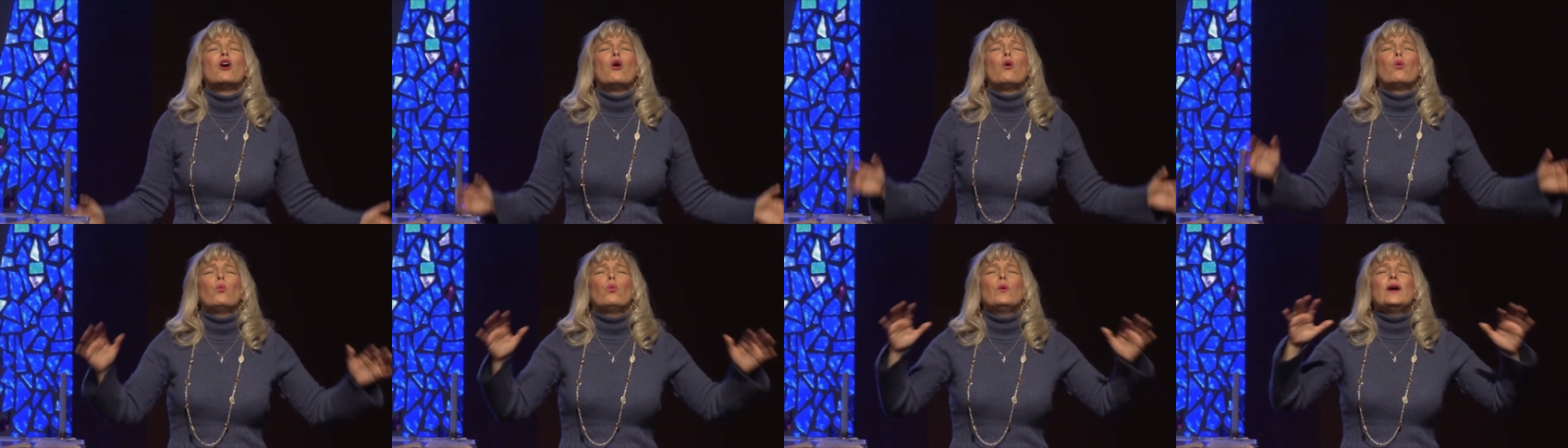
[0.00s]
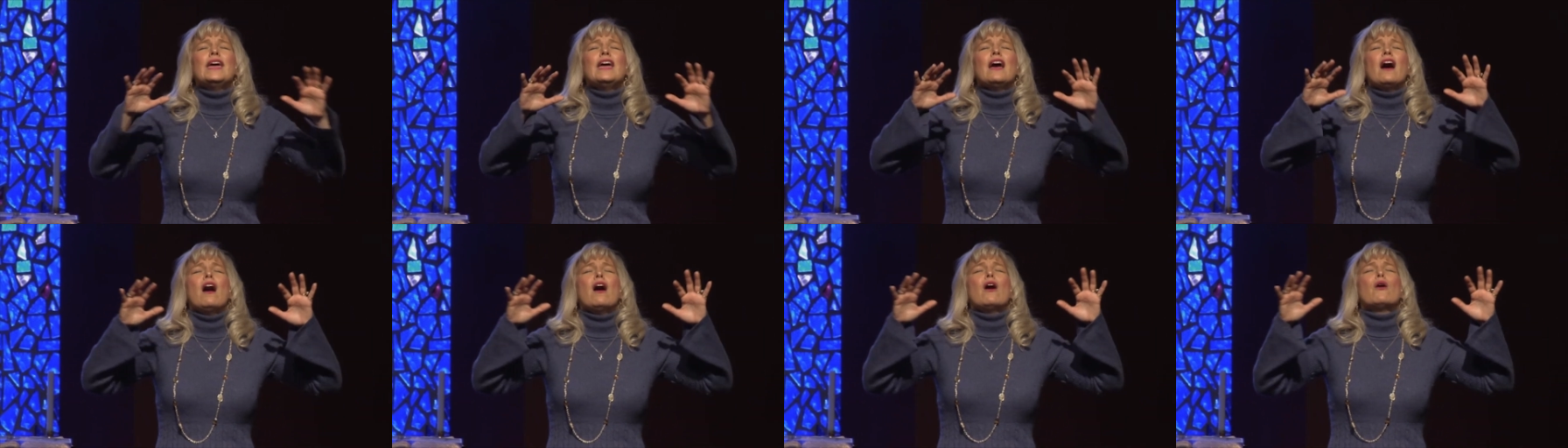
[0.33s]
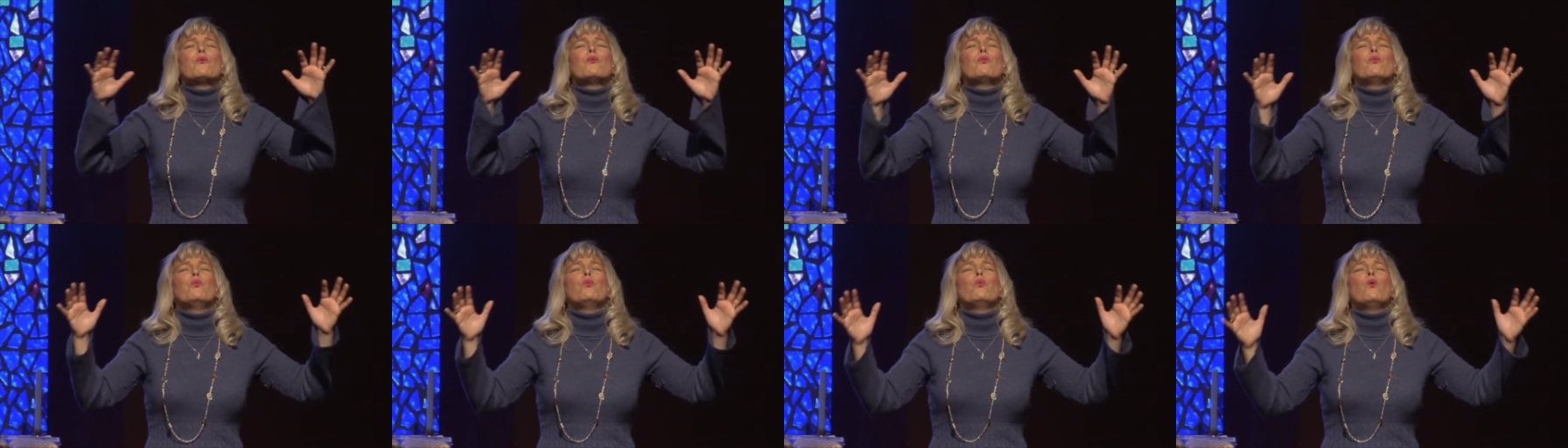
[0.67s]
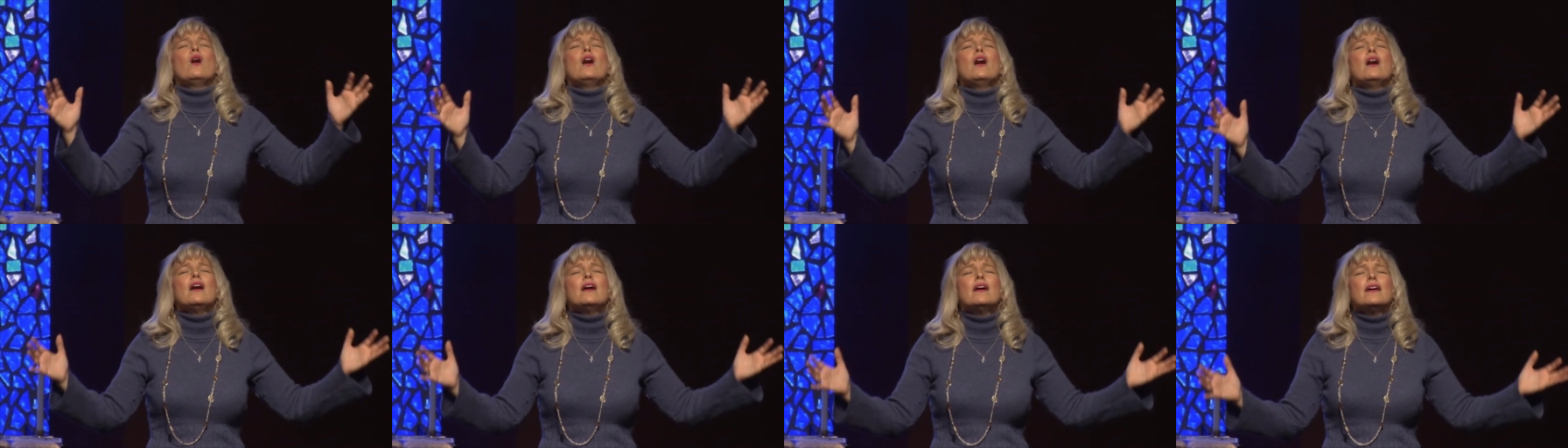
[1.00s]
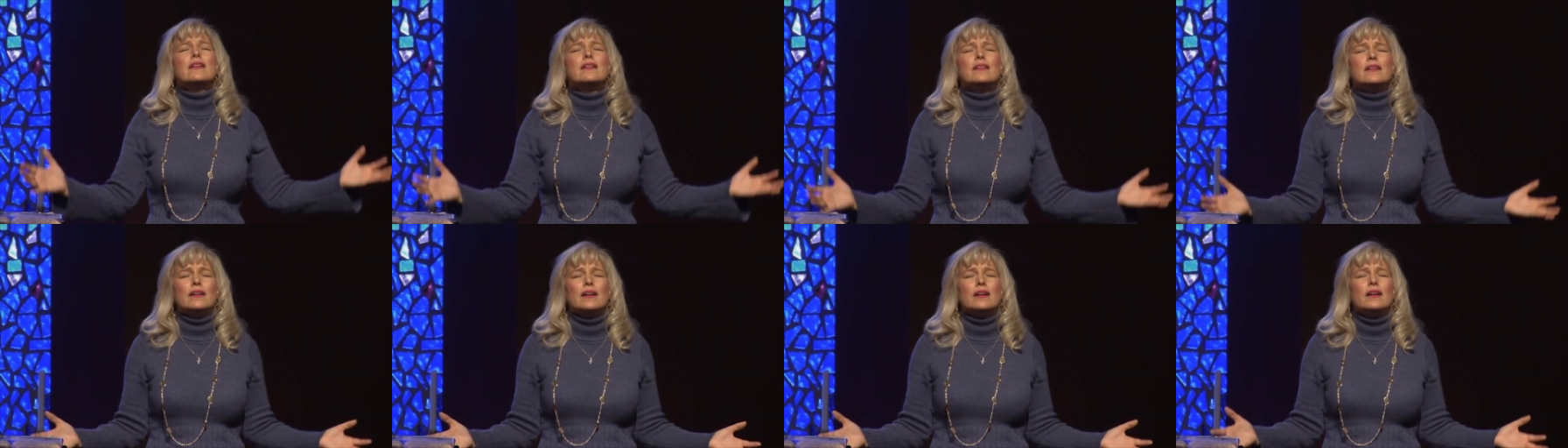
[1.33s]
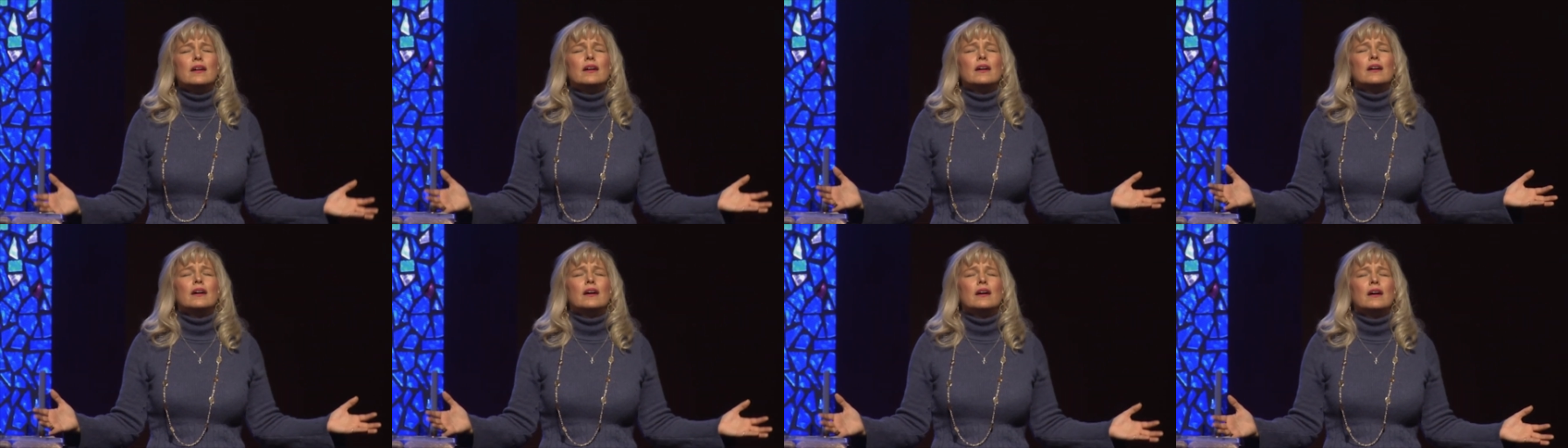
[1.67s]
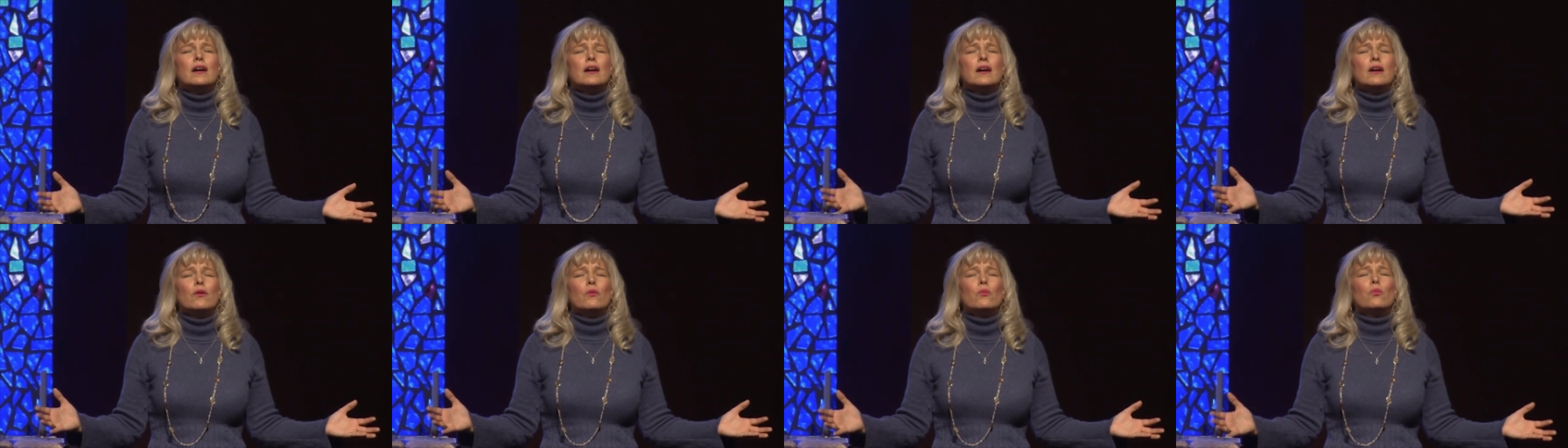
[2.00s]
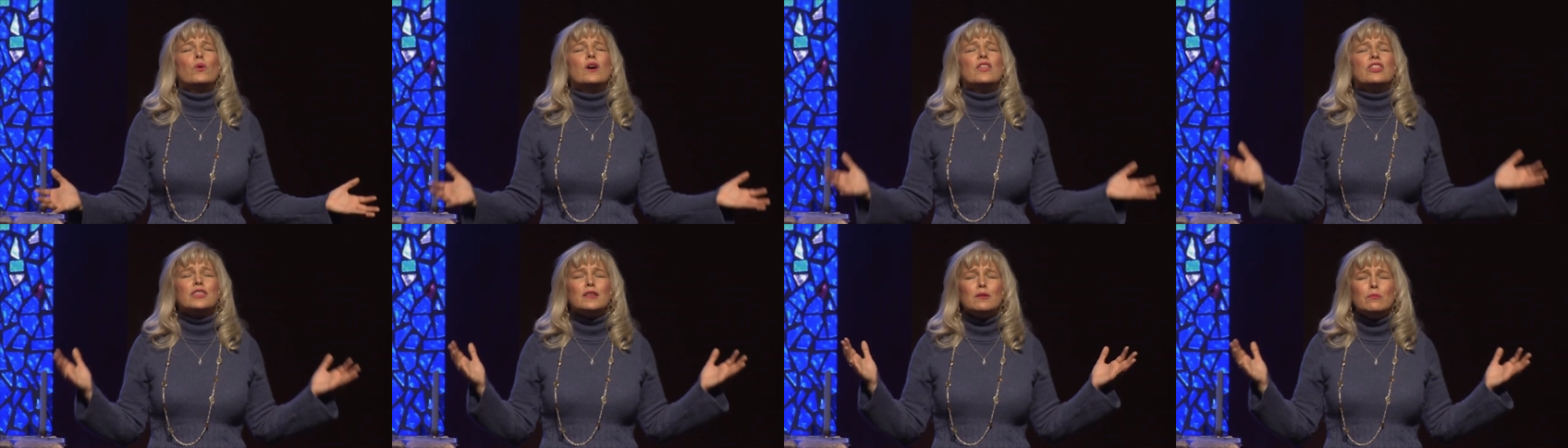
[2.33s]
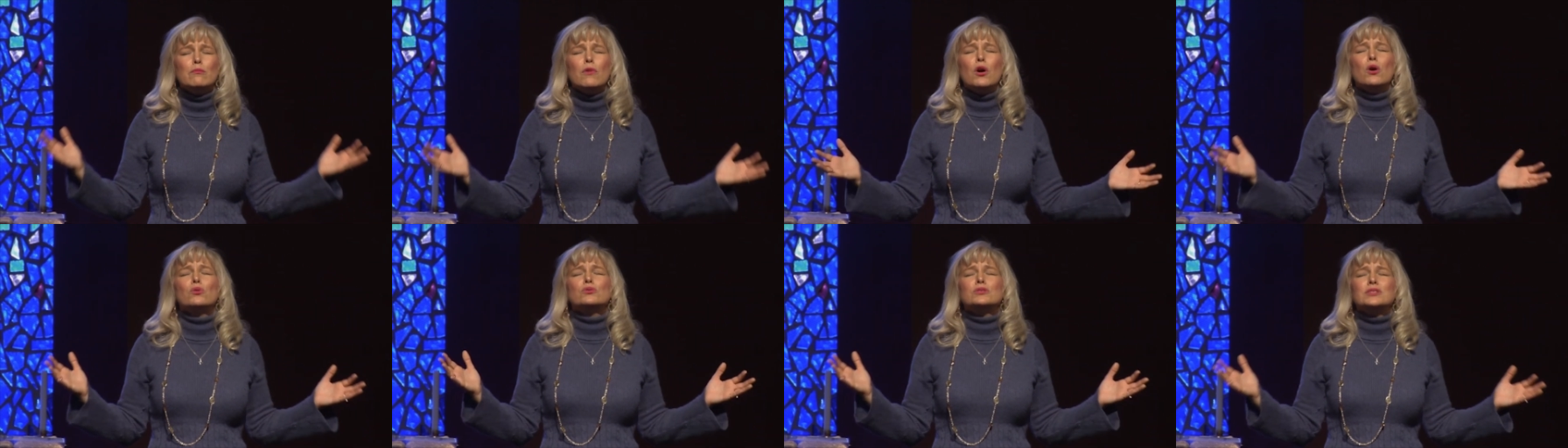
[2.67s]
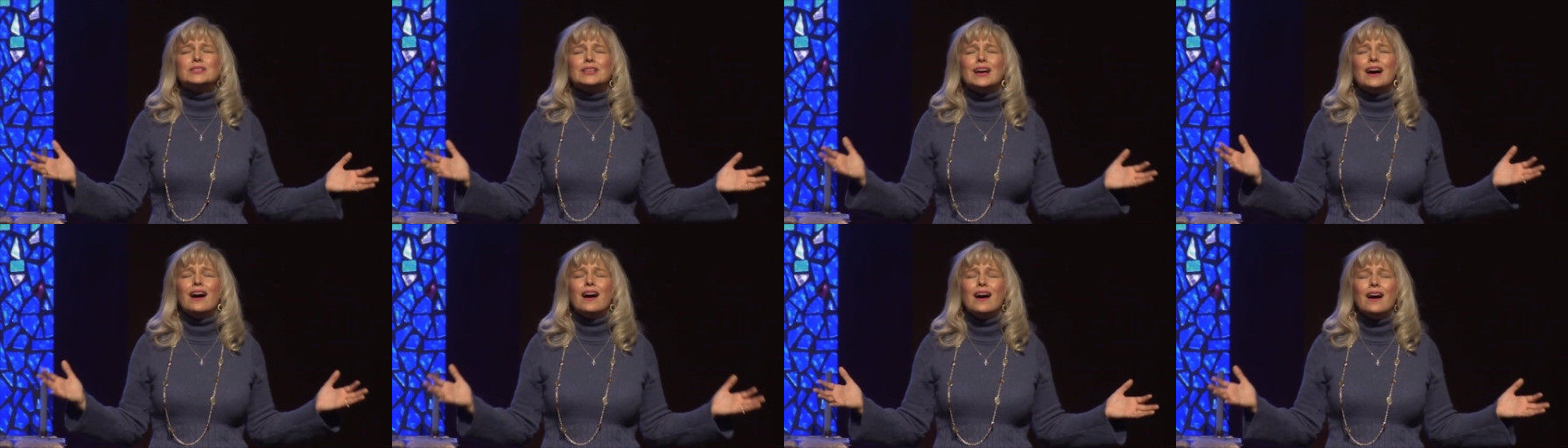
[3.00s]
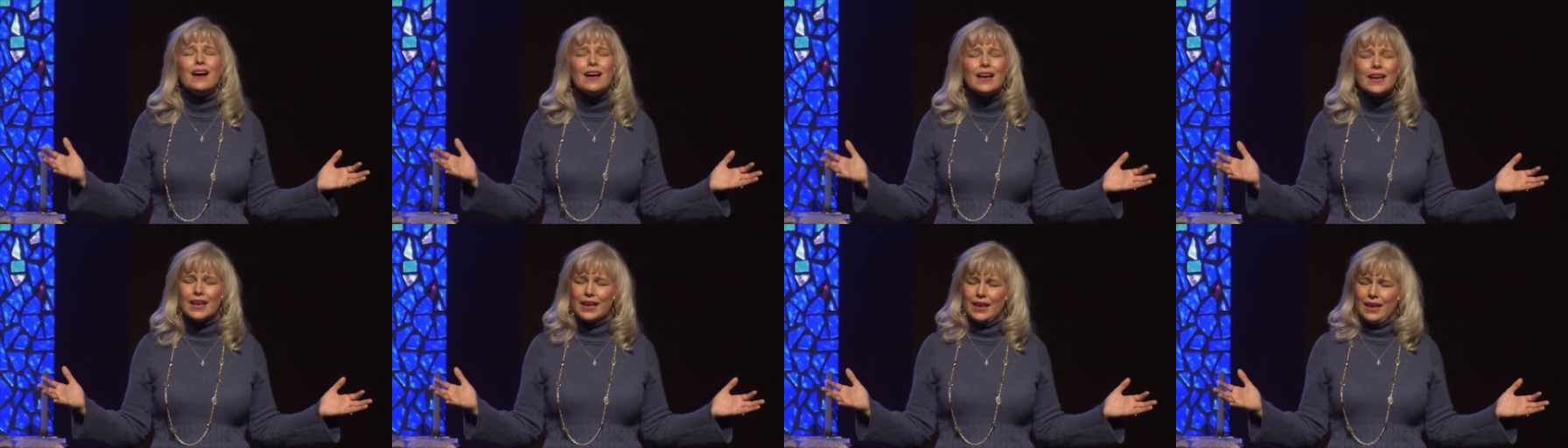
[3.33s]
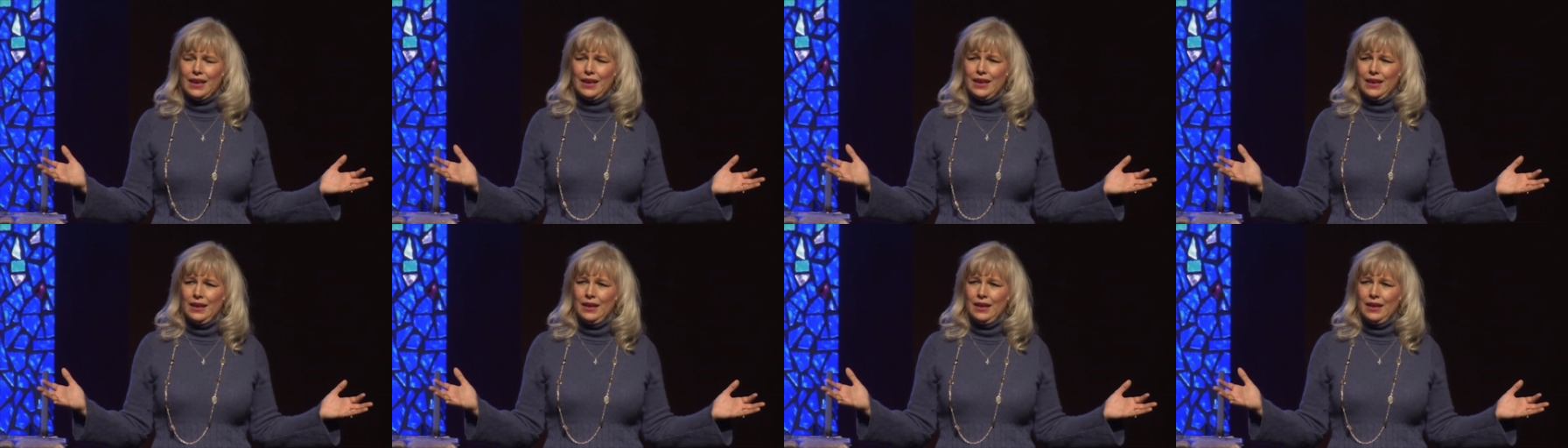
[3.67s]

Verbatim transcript: we are one with the Most High.